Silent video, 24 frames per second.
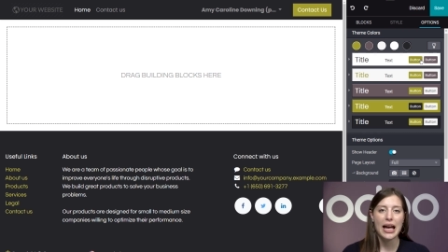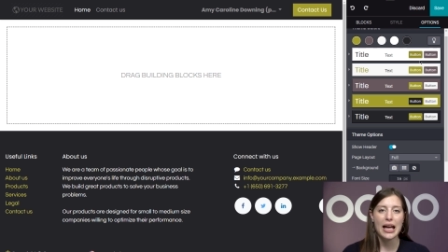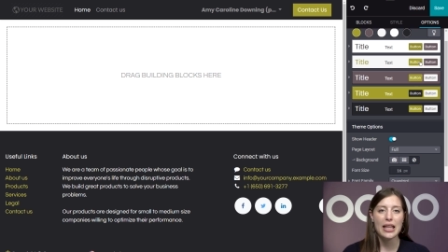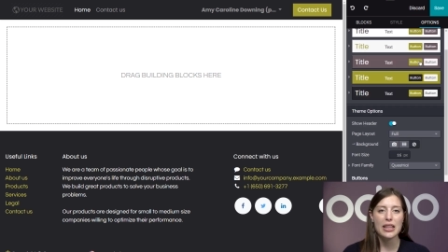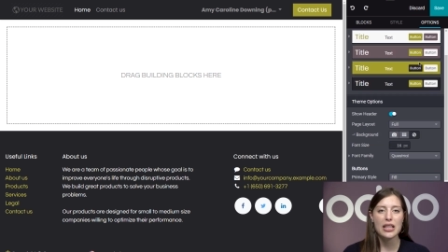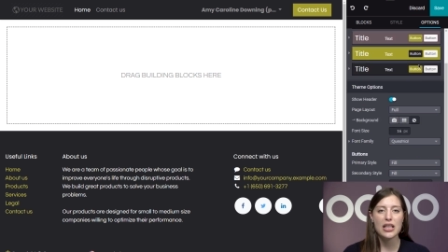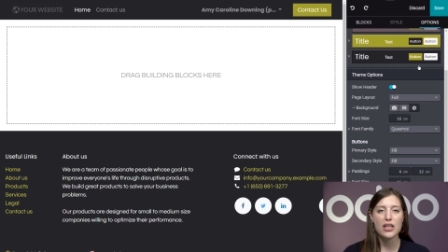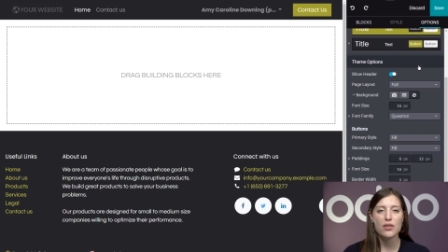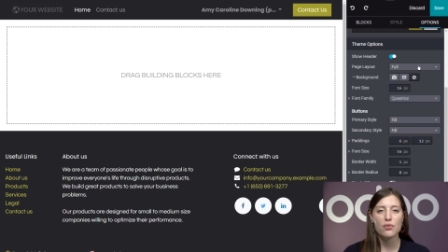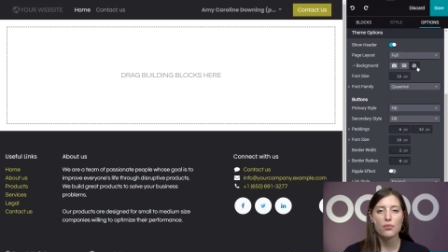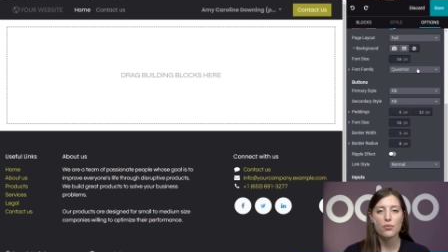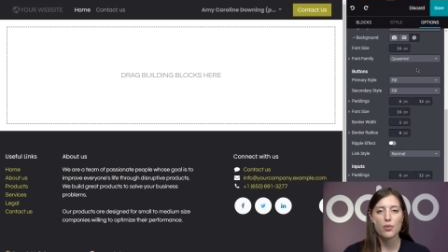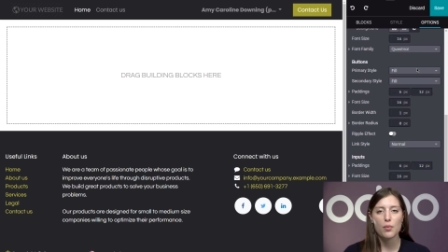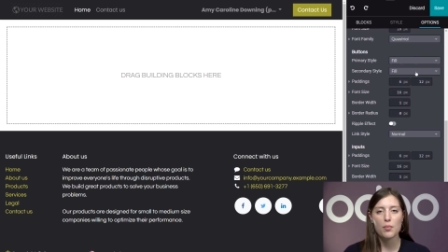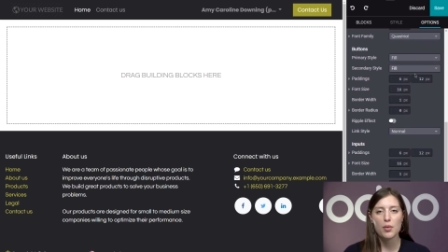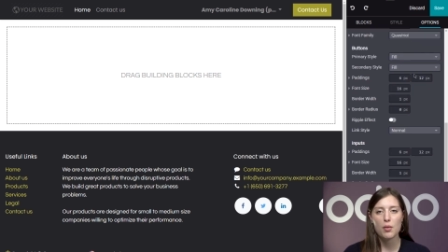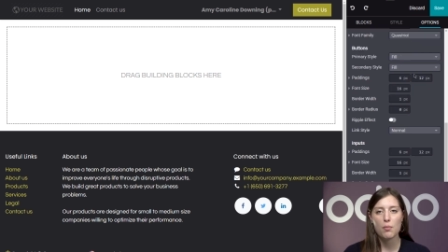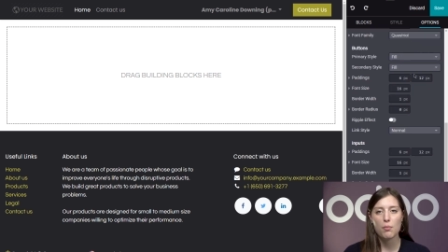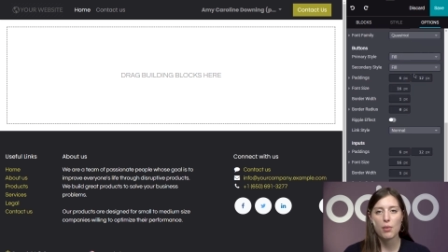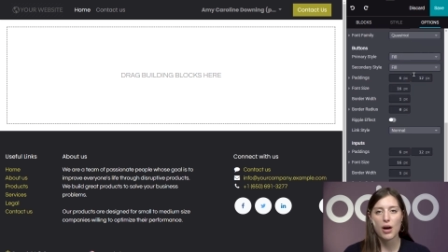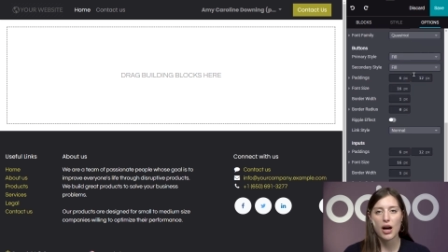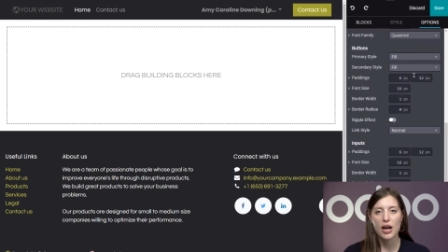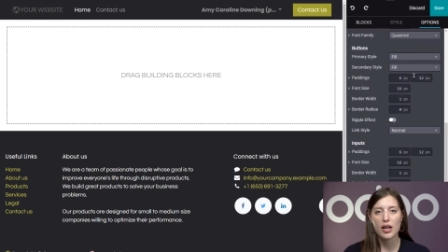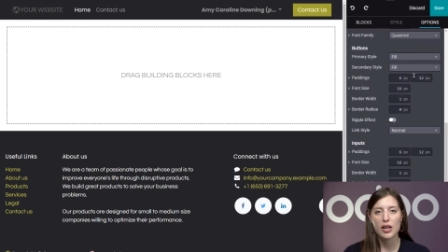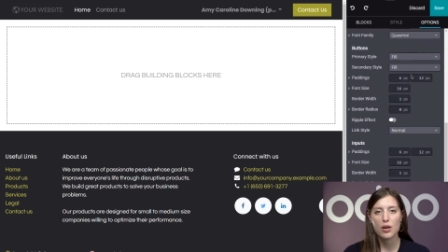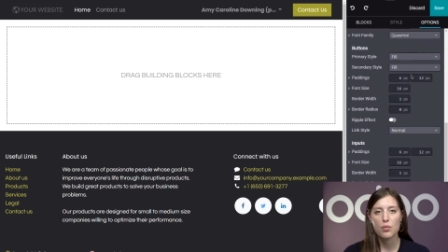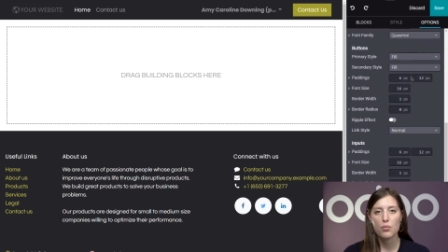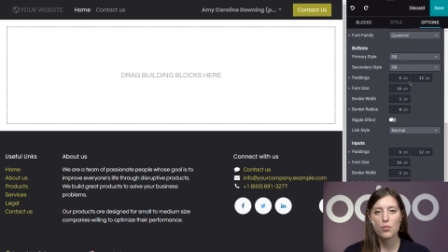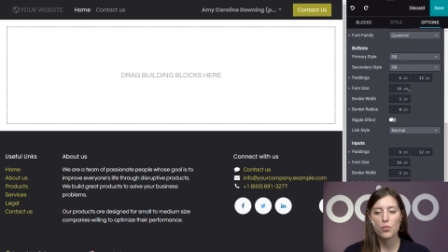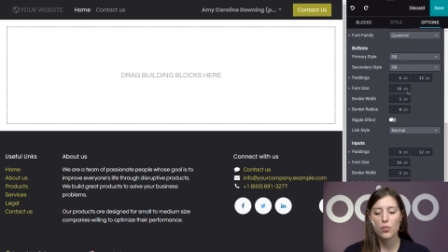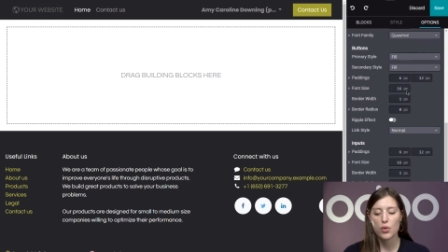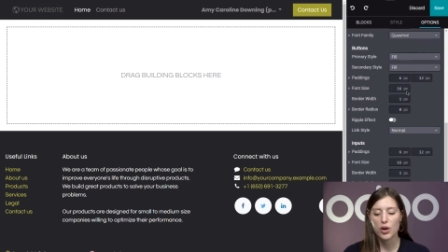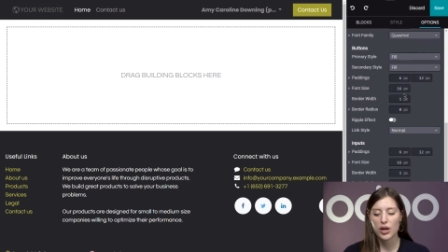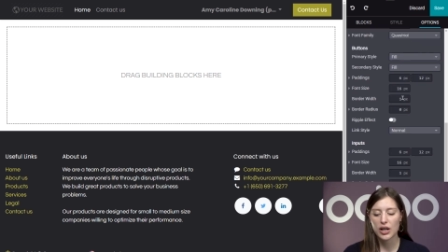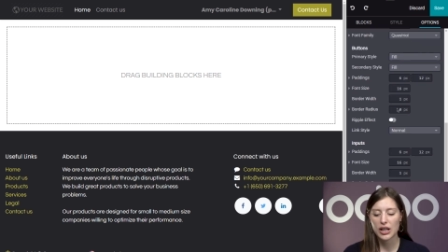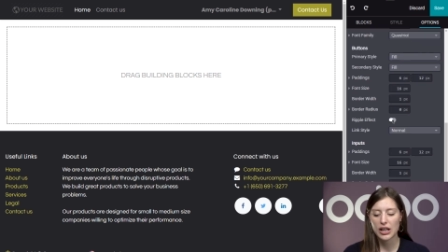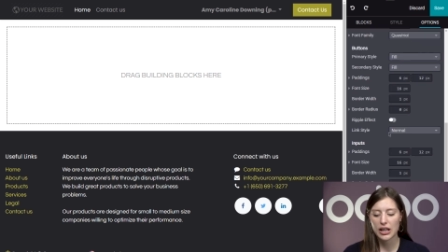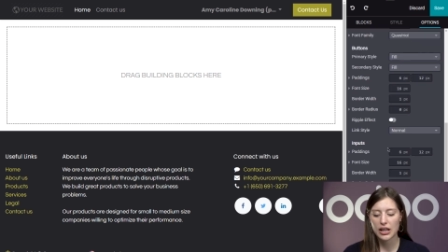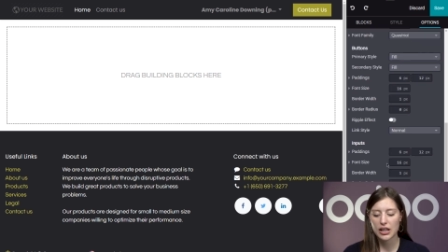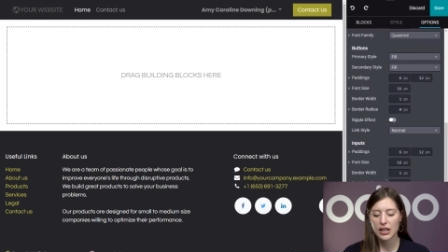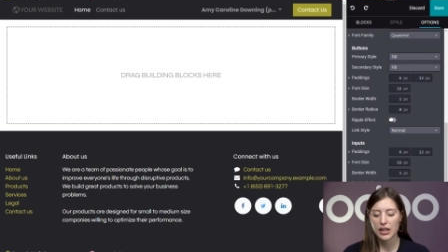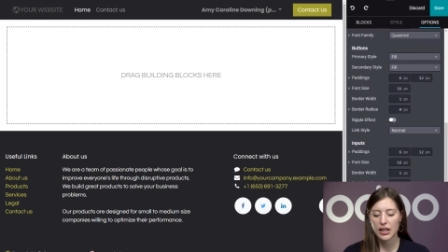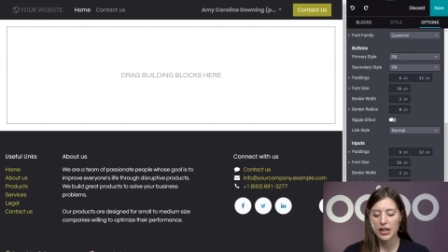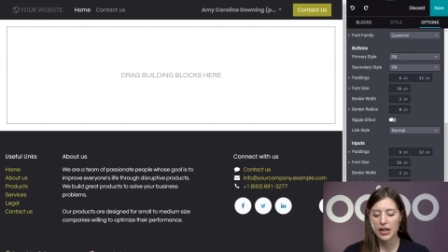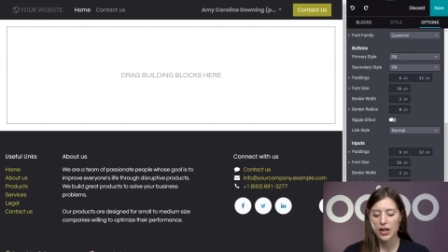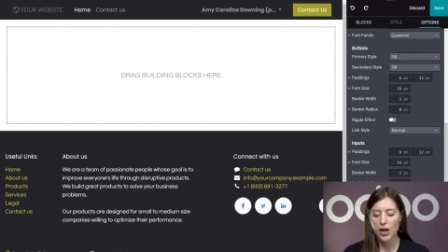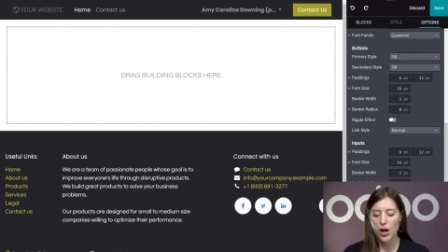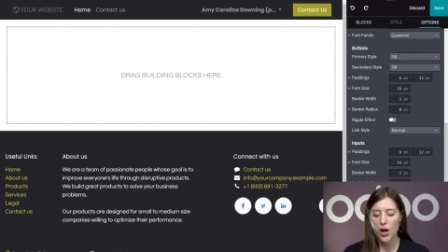And then from the bottom, we're gonna
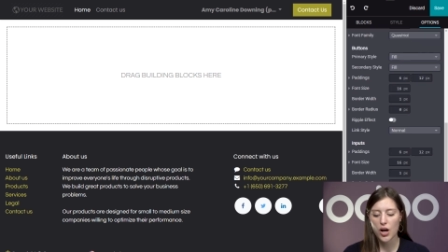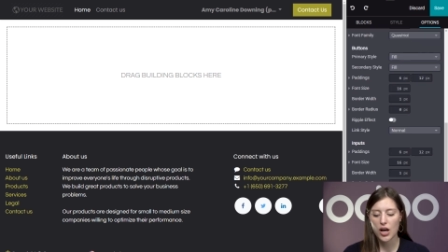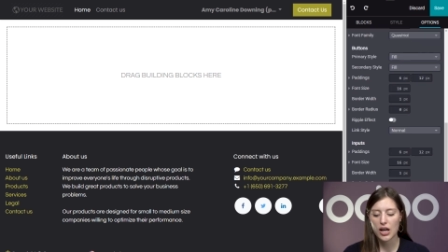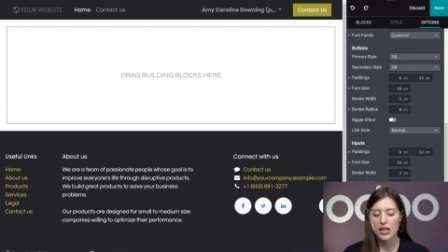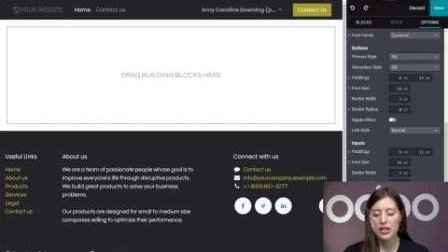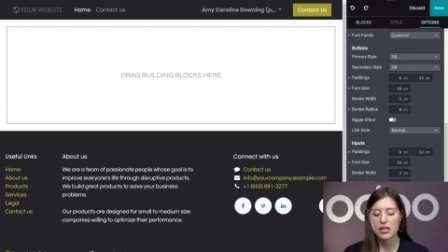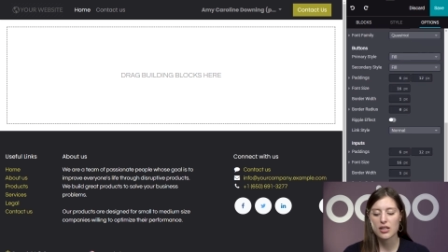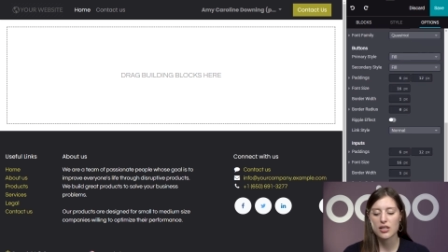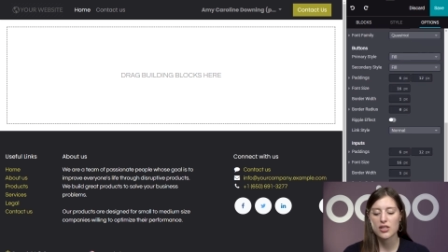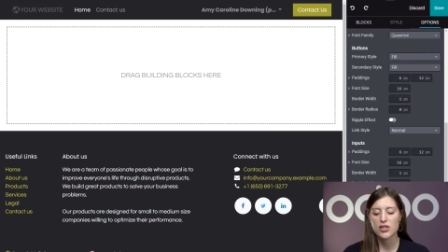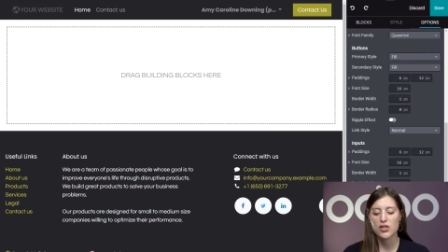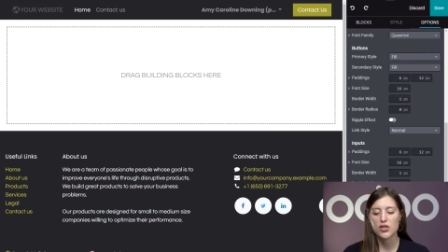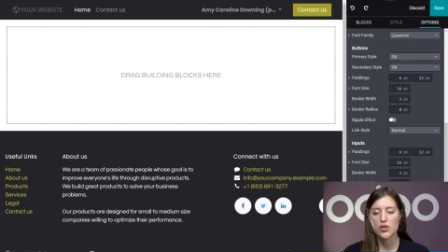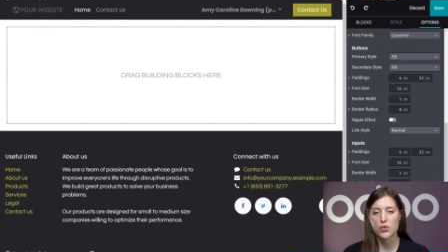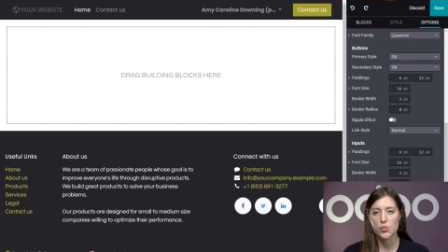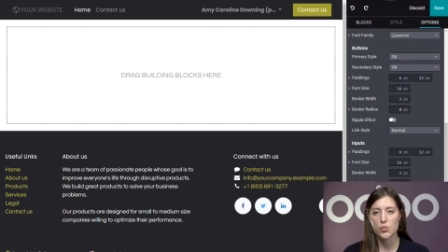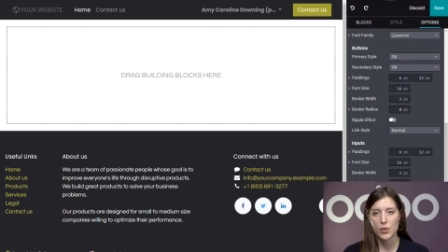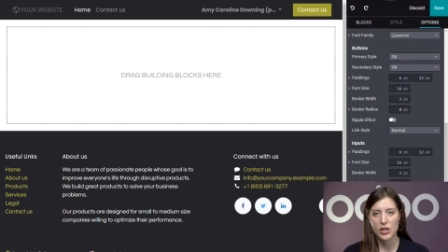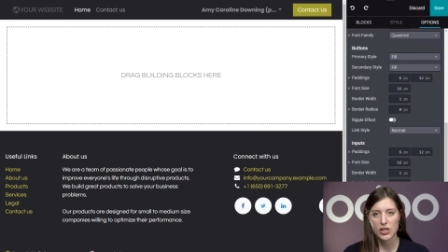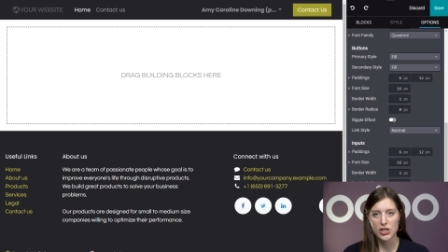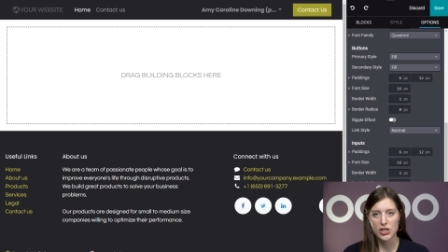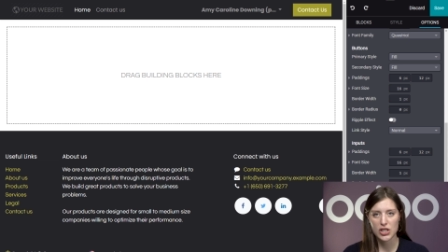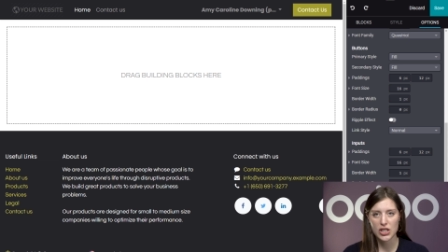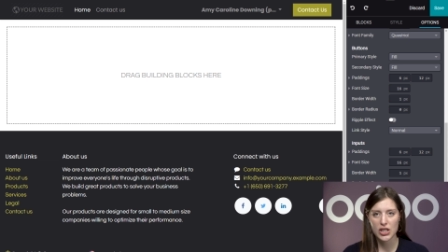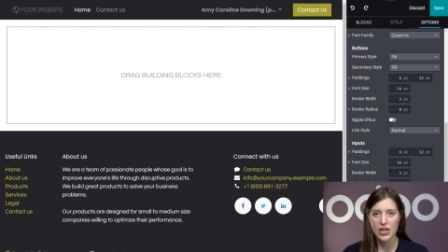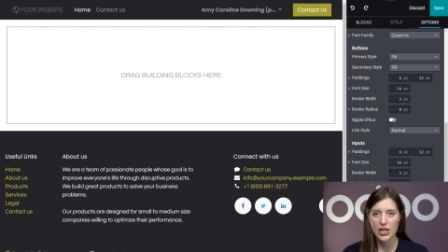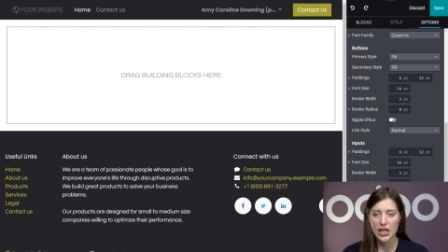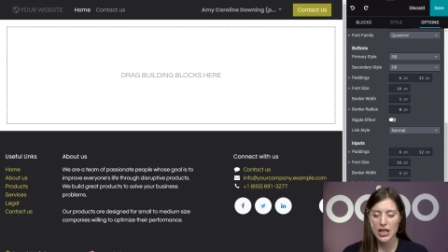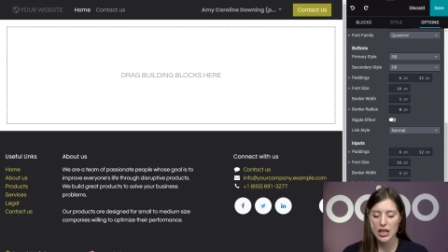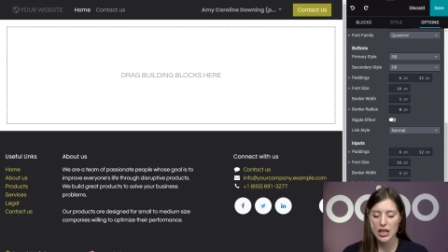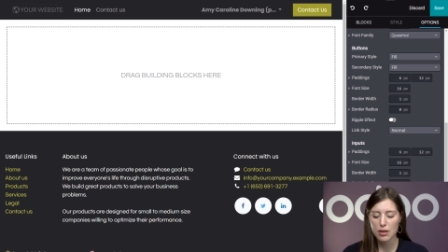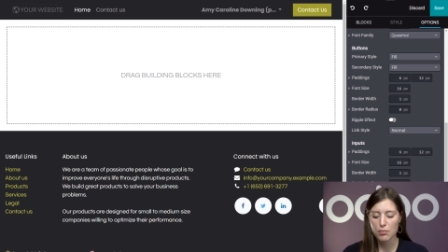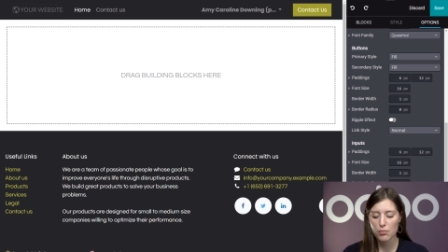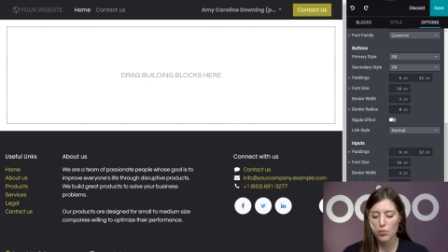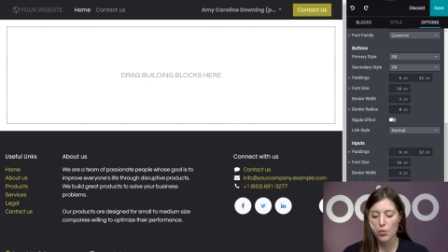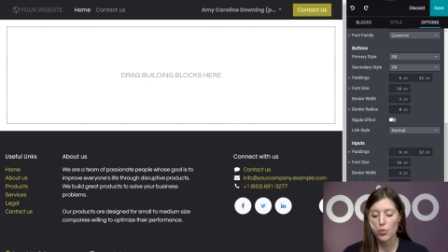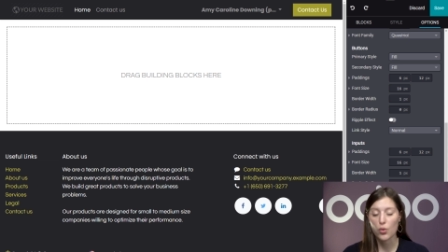click on switch theme,